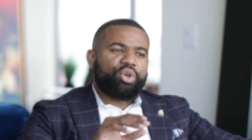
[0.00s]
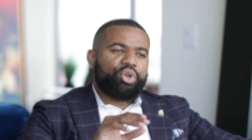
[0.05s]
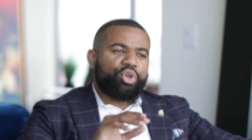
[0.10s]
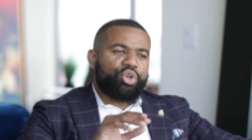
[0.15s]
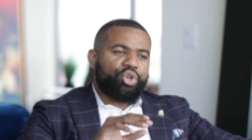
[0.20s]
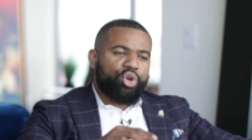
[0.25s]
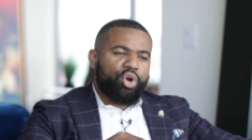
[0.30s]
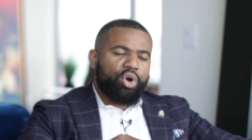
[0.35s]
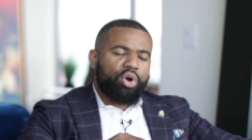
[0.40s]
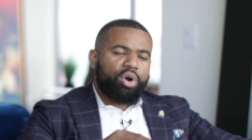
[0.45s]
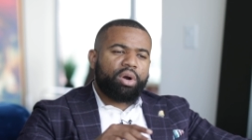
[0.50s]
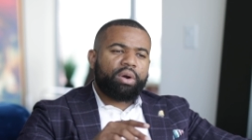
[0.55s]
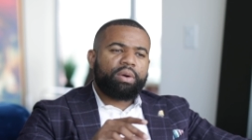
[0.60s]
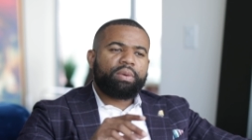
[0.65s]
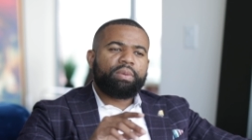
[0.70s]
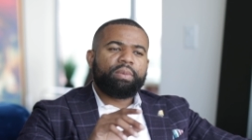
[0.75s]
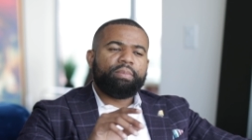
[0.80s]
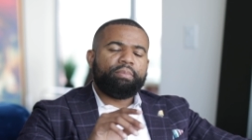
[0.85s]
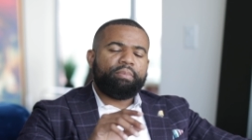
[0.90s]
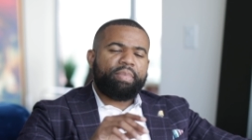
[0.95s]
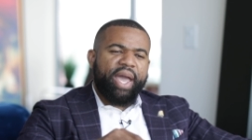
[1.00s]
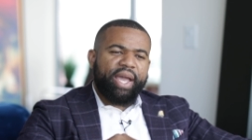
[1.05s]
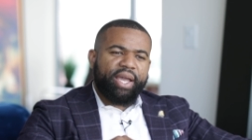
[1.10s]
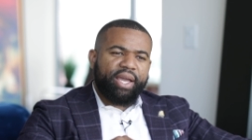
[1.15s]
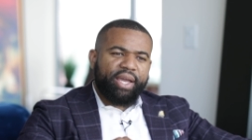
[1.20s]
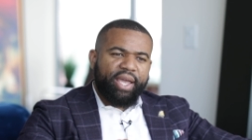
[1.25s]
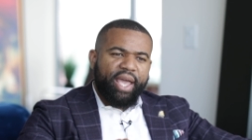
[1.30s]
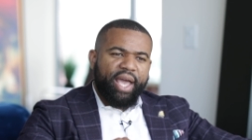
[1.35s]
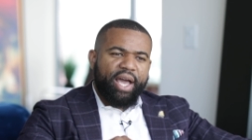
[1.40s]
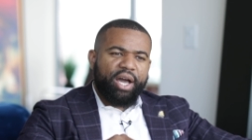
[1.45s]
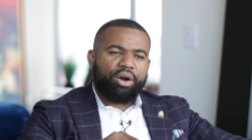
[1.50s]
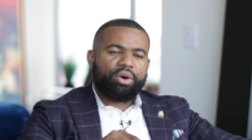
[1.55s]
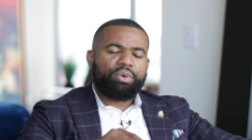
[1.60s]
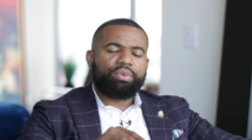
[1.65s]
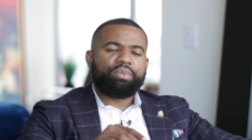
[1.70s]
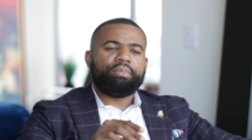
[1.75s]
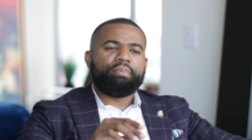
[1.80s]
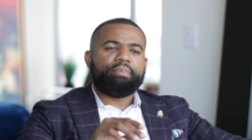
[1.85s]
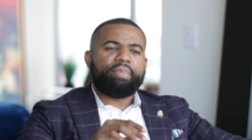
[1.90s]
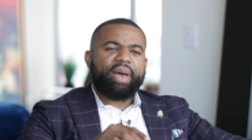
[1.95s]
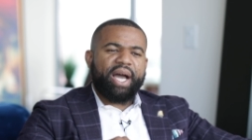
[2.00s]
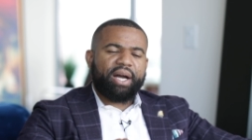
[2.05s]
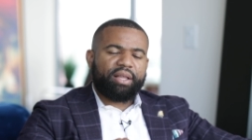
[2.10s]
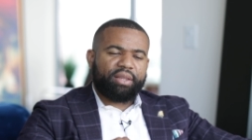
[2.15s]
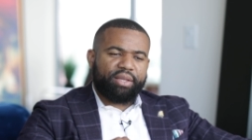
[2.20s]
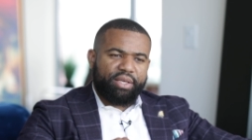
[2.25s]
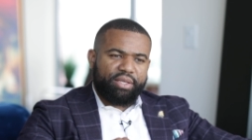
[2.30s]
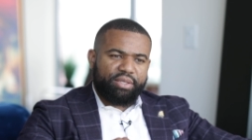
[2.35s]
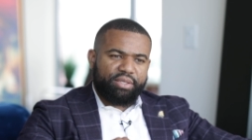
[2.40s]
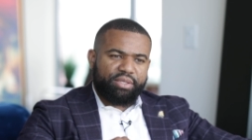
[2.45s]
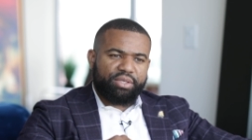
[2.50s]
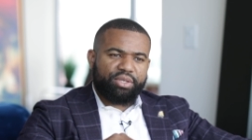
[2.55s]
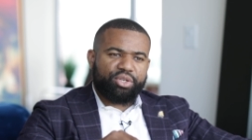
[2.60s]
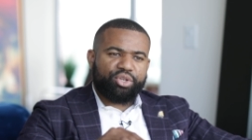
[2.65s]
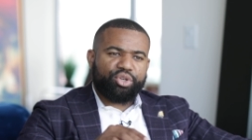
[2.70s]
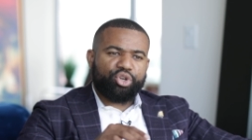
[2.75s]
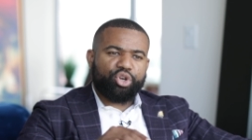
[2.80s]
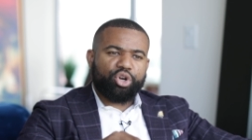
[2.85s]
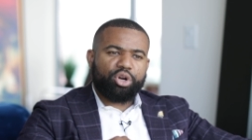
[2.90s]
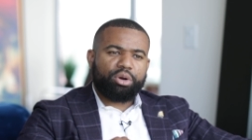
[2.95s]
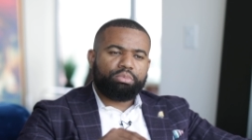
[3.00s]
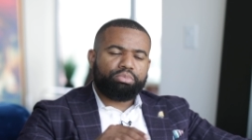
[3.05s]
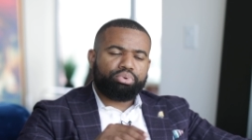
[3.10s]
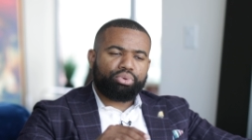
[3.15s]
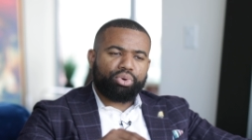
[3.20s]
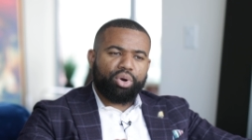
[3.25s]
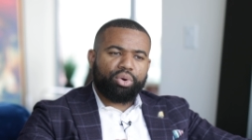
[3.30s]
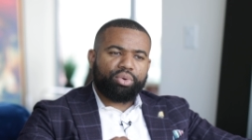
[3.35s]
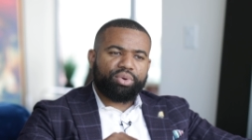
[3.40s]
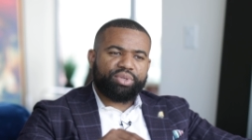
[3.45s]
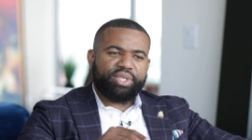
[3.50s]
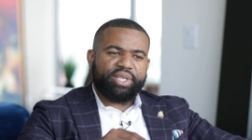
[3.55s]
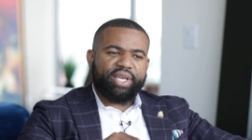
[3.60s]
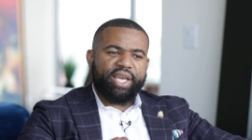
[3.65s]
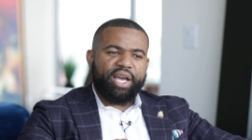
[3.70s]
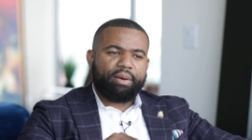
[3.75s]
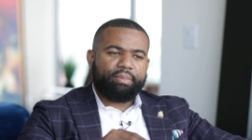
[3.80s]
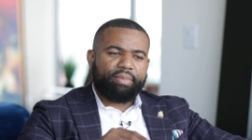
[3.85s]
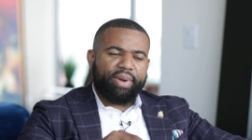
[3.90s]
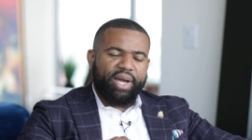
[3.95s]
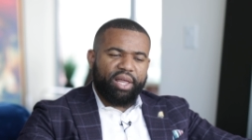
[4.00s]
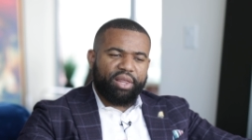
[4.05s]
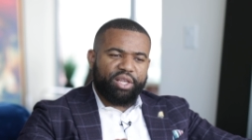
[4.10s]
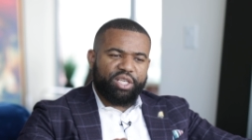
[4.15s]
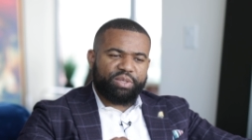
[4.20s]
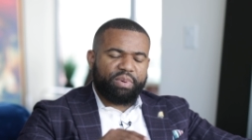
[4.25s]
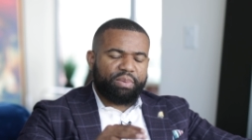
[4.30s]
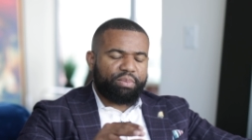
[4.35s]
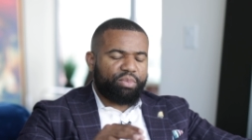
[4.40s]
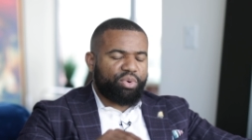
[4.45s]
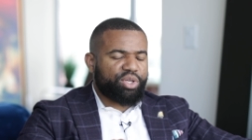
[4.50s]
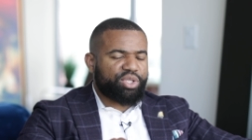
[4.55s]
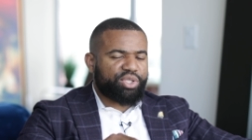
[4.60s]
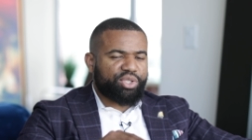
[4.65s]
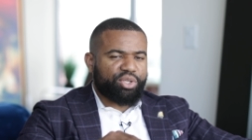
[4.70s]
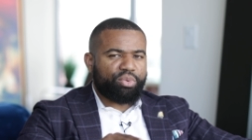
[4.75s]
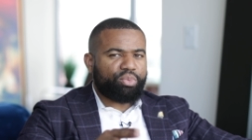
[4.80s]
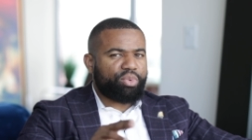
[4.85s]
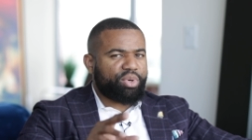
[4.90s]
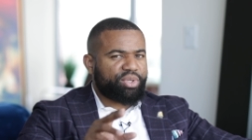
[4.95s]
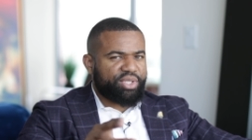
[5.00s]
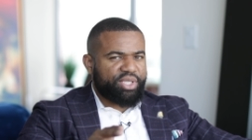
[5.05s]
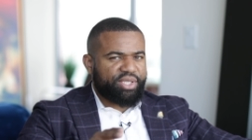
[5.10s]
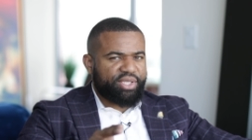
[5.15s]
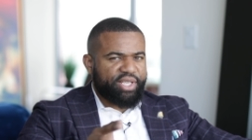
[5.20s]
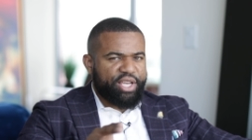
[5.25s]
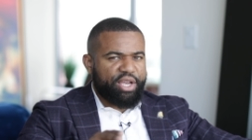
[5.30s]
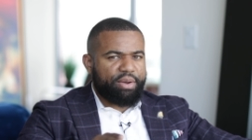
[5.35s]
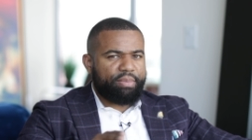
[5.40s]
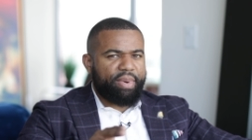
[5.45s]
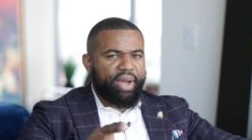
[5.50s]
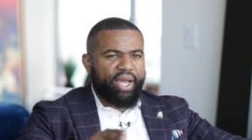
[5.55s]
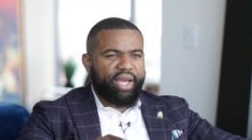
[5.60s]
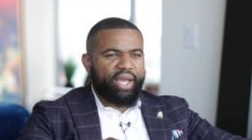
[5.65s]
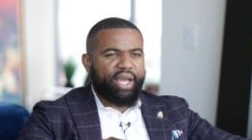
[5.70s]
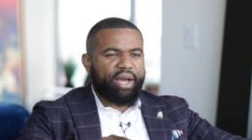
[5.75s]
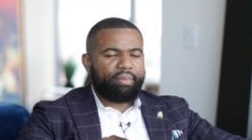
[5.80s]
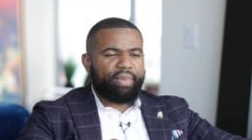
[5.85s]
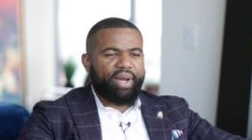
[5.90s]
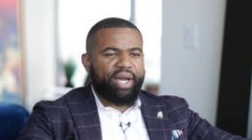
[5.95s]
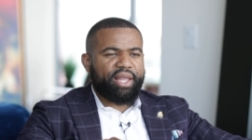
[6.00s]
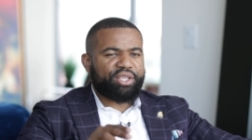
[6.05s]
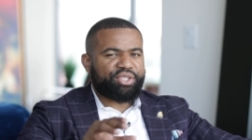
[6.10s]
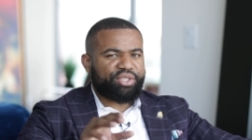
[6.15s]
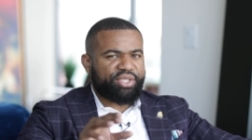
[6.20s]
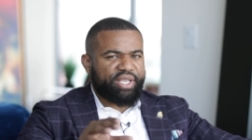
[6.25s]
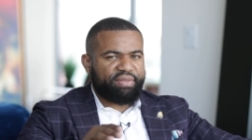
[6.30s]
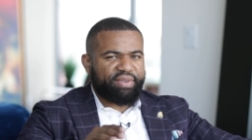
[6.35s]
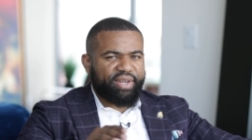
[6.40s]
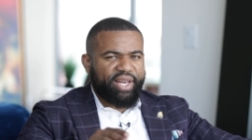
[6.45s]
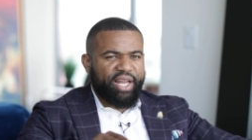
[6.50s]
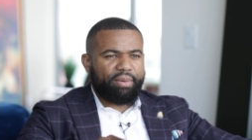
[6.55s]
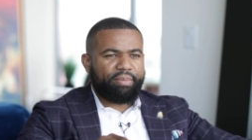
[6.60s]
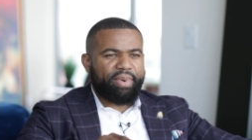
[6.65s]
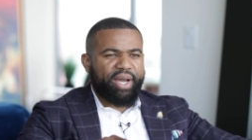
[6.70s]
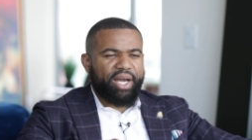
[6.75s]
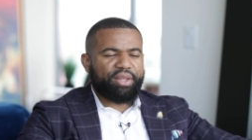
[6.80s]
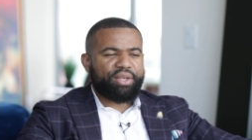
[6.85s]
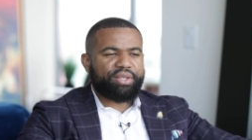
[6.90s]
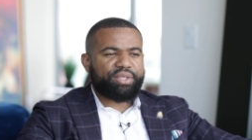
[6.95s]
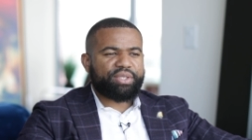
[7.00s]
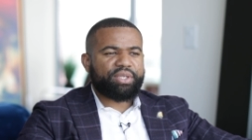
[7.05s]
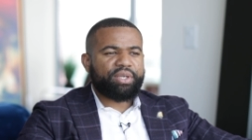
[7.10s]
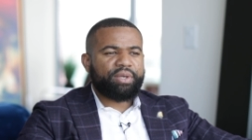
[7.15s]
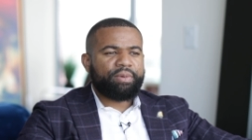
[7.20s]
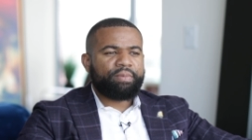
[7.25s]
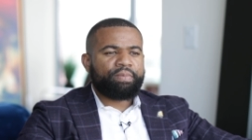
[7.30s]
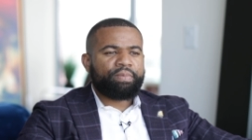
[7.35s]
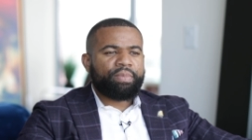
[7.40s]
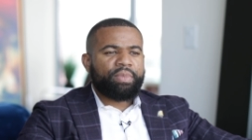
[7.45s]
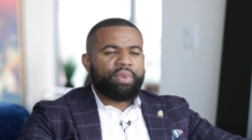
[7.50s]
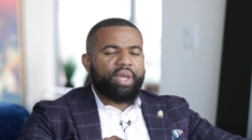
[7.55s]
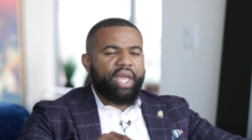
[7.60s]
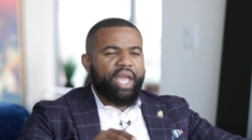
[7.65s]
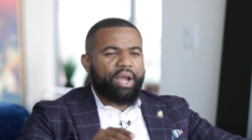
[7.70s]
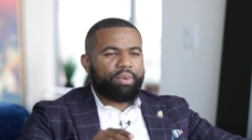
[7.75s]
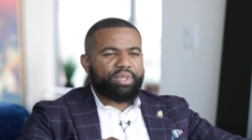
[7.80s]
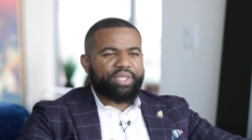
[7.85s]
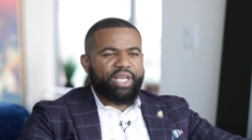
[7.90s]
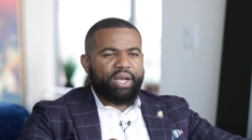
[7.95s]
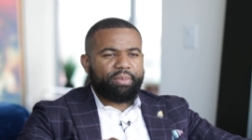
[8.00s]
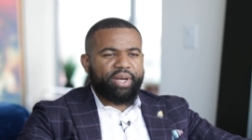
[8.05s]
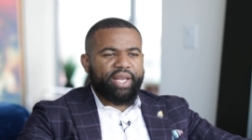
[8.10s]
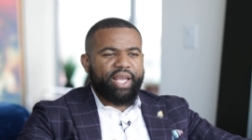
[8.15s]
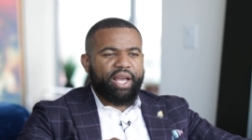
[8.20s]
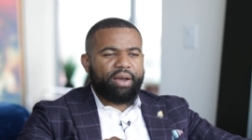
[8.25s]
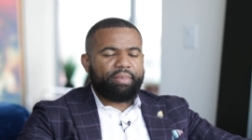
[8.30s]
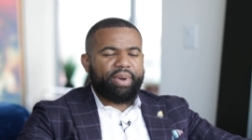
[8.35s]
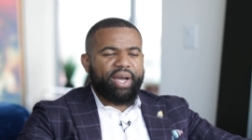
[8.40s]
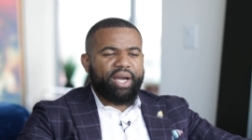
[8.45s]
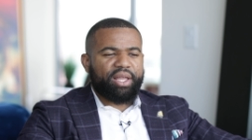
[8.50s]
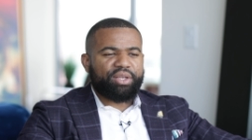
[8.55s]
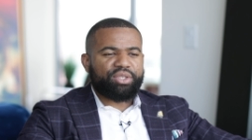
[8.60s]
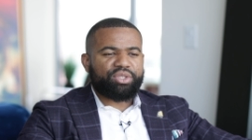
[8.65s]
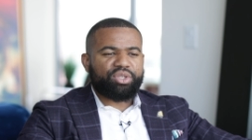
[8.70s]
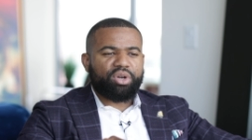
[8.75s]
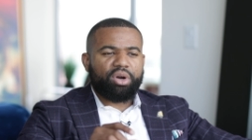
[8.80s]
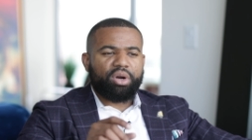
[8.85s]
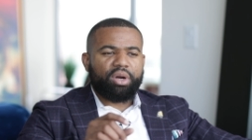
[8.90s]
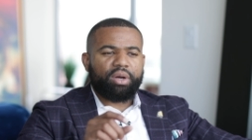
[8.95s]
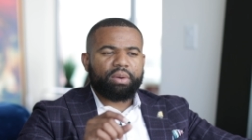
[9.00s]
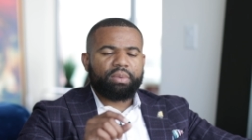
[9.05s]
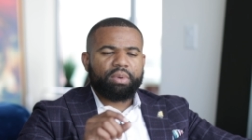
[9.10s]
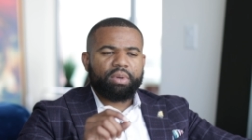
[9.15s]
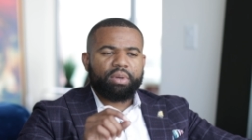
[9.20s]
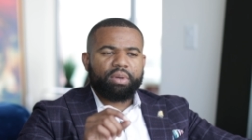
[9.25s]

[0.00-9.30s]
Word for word: Your bank account balance, your brokerage account balance, but more so, we'll just say your bank account balance, savings account balance, and retirement account balance are